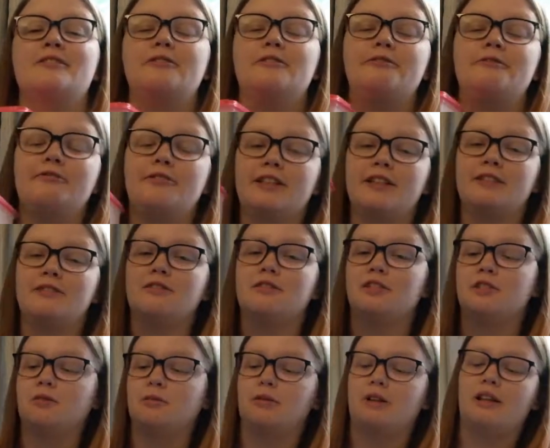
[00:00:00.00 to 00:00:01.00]

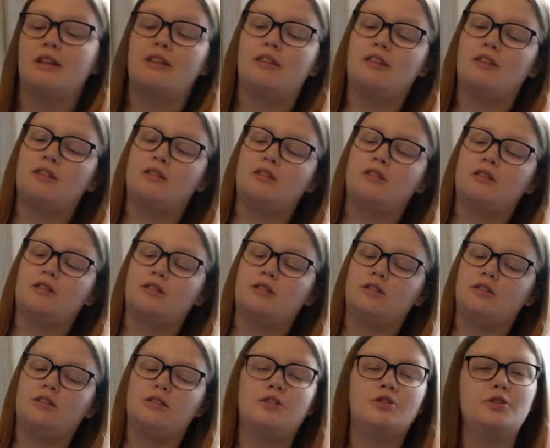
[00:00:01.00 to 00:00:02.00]
filled with
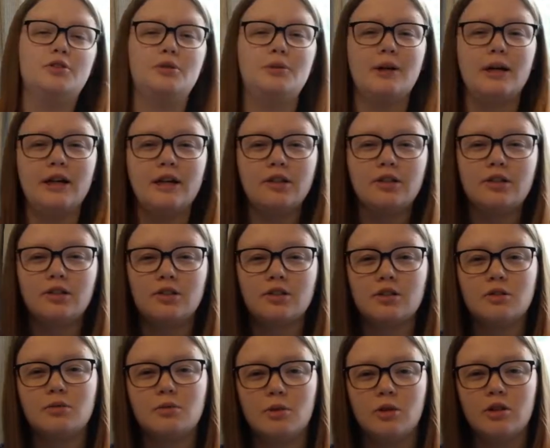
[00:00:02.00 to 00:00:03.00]

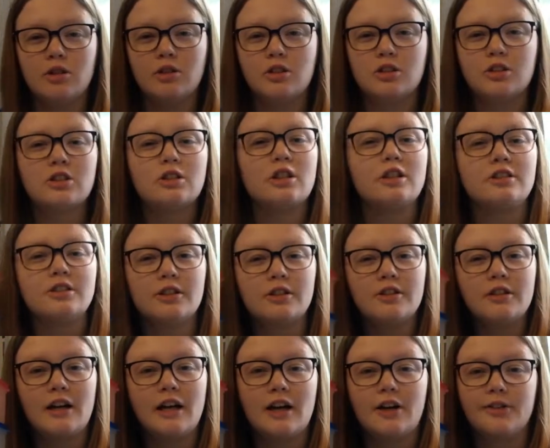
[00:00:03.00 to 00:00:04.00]
gouache, I don't
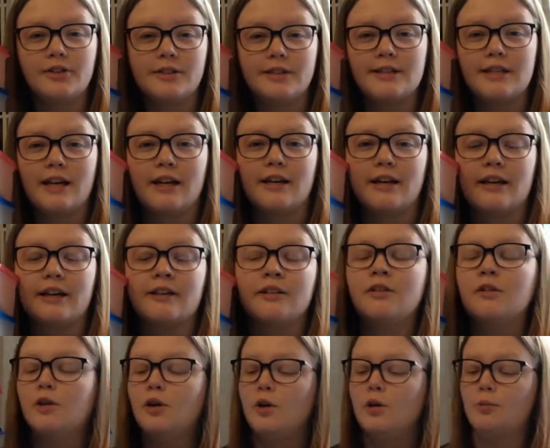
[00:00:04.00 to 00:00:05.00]
know how you say it,
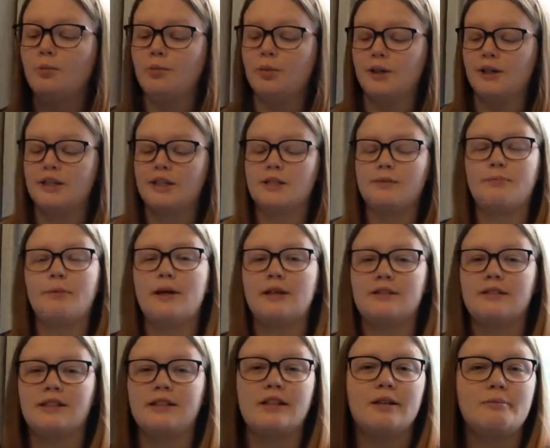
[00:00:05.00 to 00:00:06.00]
but it's
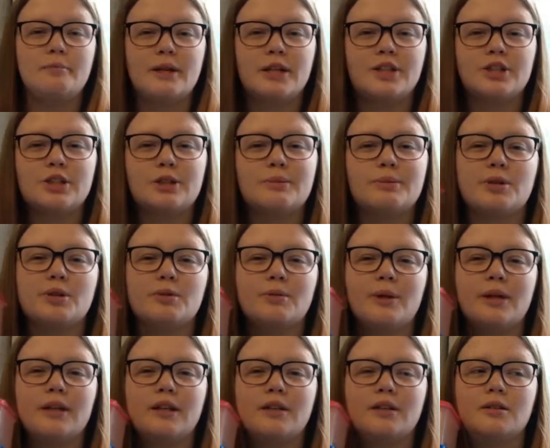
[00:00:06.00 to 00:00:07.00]
basically a mixture
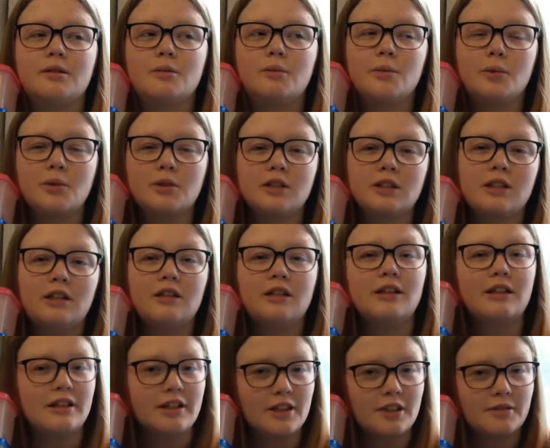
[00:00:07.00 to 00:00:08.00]
between watercolour
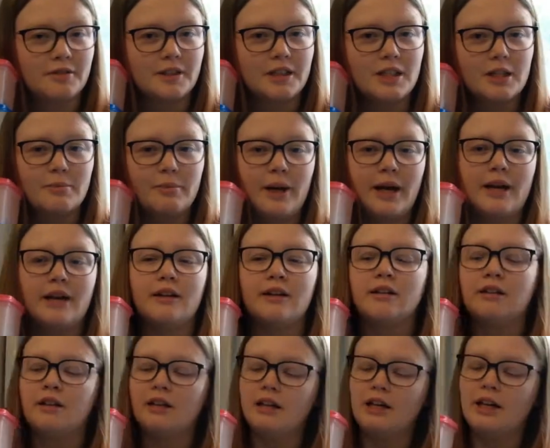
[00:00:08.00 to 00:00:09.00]
and acrylic
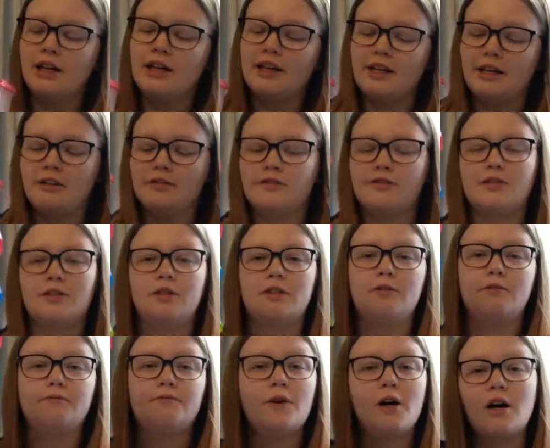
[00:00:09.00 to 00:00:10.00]
paint, and I have
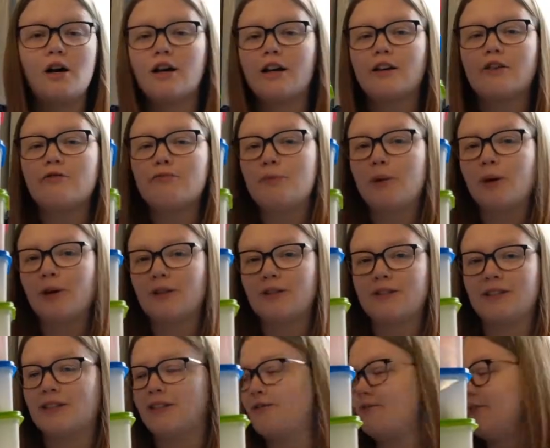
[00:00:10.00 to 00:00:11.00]
5
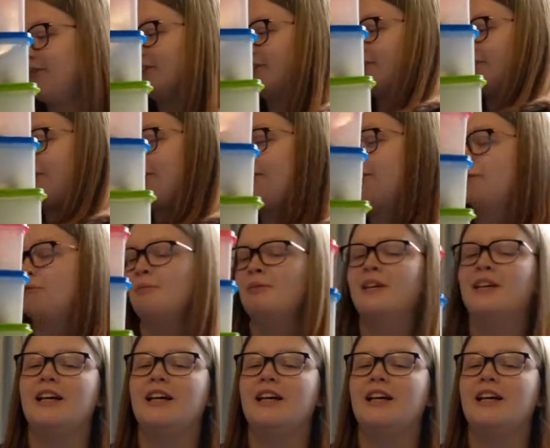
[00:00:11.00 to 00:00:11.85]
boxes full of them,